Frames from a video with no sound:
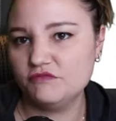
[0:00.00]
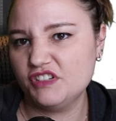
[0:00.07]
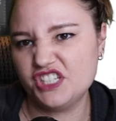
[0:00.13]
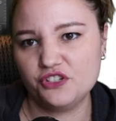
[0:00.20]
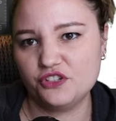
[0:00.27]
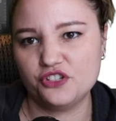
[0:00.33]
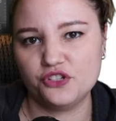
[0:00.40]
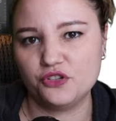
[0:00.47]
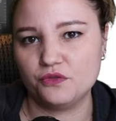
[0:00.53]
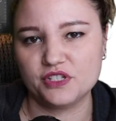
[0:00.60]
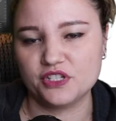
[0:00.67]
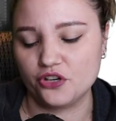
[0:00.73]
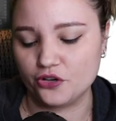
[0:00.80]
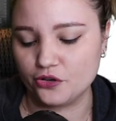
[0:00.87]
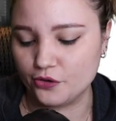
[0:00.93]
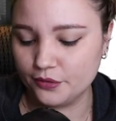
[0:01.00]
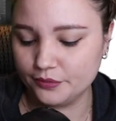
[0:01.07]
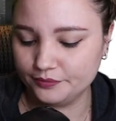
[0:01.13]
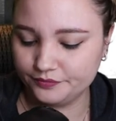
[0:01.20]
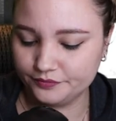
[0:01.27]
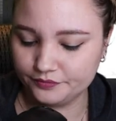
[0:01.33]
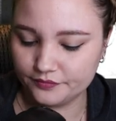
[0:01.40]
just do a circle.
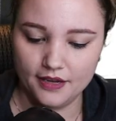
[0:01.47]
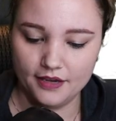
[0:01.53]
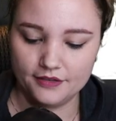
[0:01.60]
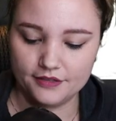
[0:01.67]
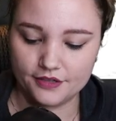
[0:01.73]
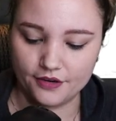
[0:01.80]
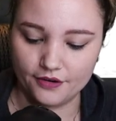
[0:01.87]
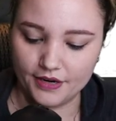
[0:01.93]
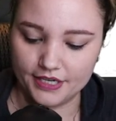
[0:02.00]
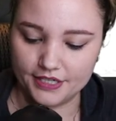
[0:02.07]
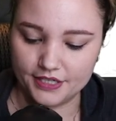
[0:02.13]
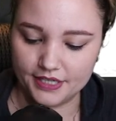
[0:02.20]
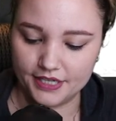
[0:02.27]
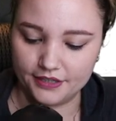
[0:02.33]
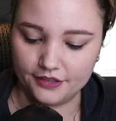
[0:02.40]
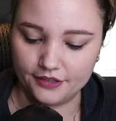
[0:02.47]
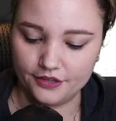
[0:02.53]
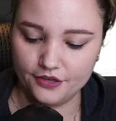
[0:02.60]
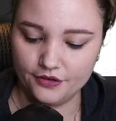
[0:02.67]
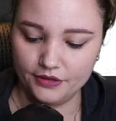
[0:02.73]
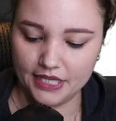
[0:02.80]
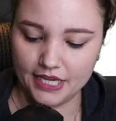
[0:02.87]
So I just hit the
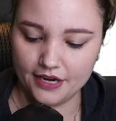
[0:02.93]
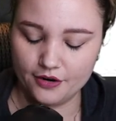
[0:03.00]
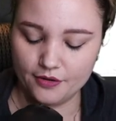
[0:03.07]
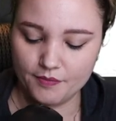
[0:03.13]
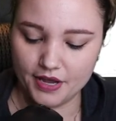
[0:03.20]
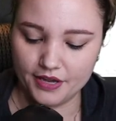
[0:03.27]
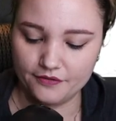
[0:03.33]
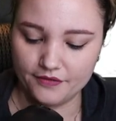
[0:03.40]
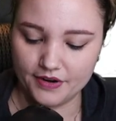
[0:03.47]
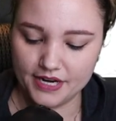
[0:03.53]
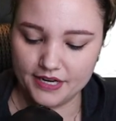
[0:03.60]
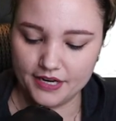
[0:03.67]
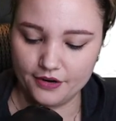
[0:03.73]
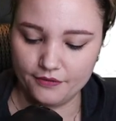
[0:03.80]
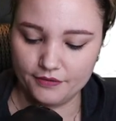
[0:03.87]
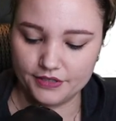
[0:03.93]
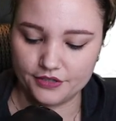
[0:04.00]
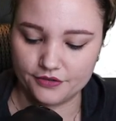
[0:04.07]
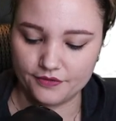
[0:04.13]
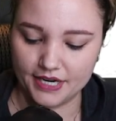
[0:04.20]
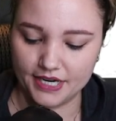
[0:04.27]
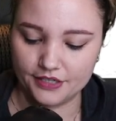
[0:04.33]
new layer button right here, which
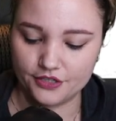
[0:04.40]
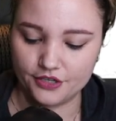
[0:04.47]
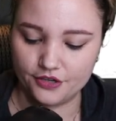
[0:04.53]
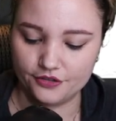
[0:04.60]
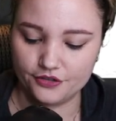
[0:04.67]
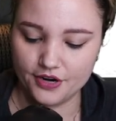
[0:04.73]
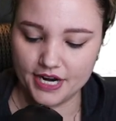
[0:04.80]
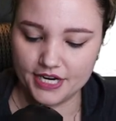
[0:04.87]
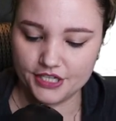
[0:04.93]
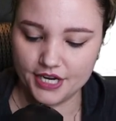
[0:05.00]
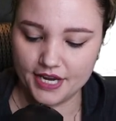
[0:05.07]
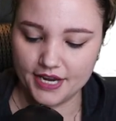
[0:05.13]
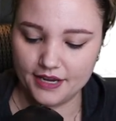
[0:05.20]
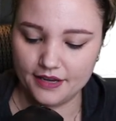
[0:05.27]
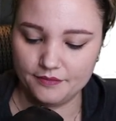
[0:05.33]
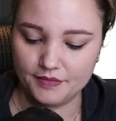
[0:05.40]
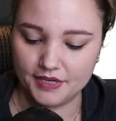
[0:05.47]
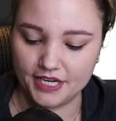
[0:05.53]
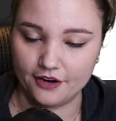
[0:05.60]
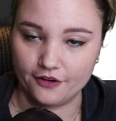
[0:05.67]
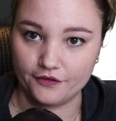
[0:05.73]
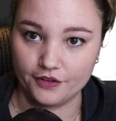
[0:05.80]
is right next to your trash can. Be
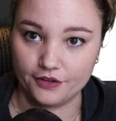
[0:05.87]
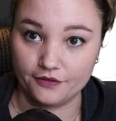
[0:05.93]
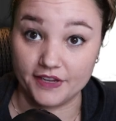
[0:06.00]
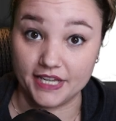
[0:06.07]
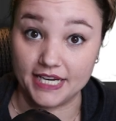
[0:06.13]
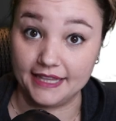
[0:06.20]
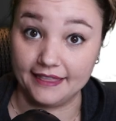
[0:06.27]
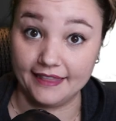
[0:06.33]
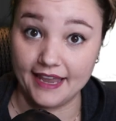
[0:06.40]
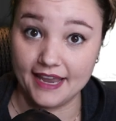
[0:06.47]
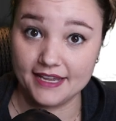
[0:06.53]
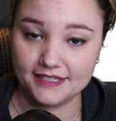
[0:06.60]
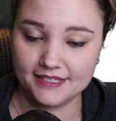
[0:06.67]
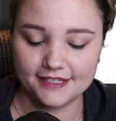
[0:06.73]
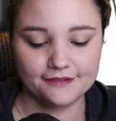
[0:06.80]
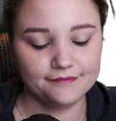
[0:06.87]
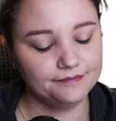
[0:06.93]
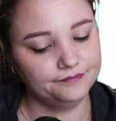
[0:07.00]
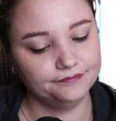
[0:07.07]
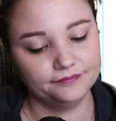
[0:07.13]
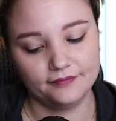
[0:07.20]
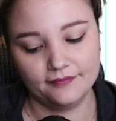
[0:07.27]
careful of hitting that.
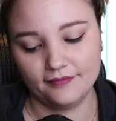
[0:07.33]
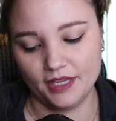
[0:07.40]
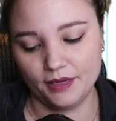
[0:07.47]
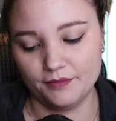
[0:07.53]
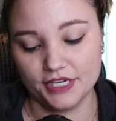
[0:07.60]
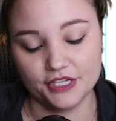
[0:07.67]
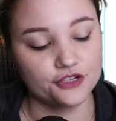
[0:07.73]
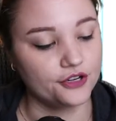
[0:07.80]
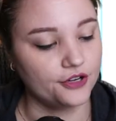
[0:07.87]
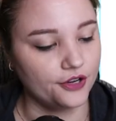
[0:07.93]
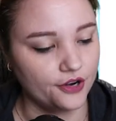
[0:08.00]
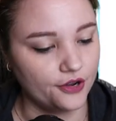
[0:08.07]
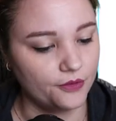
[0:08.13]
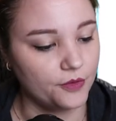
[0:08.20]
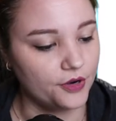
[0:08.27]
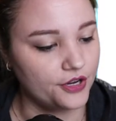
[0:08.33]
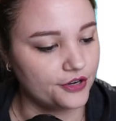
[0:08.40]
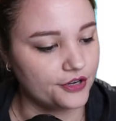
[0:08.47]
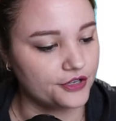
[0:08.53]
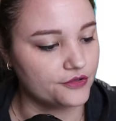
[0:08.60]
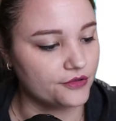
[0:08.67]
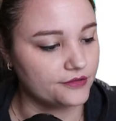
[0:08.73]
Make sure you know where your
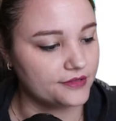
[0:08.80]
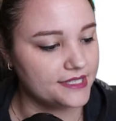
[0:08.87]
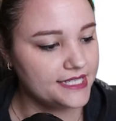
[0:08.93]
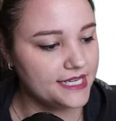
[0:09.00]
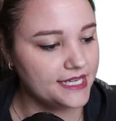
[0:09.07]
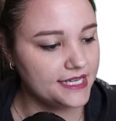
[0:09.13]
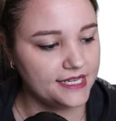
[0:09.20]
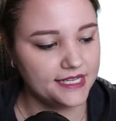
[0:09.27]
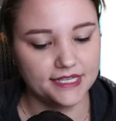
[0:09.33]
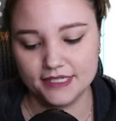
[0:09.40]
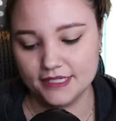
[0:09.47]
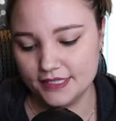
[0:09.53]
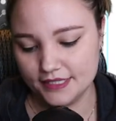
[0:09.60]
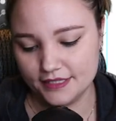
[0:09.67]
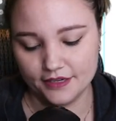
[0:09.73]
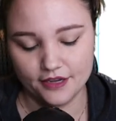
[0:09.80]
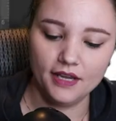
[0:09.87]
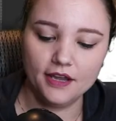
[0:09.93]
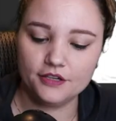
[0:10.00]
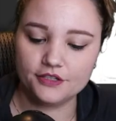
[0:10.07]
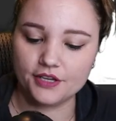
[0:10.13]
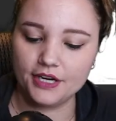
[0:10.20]
Control Z is.
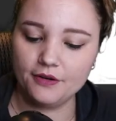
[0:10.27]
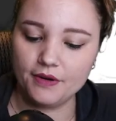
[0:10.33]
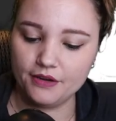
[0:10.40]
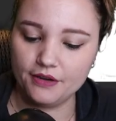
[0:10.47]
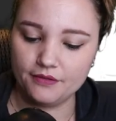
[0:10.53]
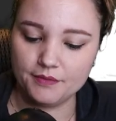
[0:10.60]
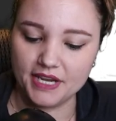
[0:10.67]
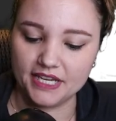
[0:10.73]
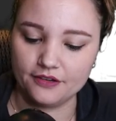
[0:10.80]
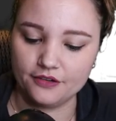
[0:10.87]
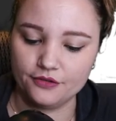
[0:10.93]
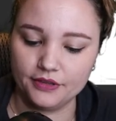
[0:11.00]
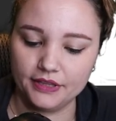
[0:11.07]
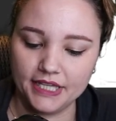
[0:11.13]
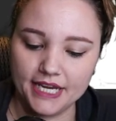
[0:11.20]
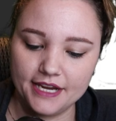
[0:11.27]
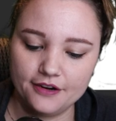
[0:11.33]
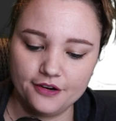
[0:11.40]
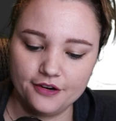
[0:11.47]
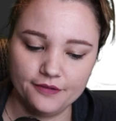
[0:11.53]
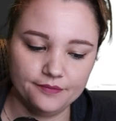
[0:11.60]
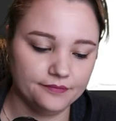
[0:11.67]
So anyway, you would make a new layer,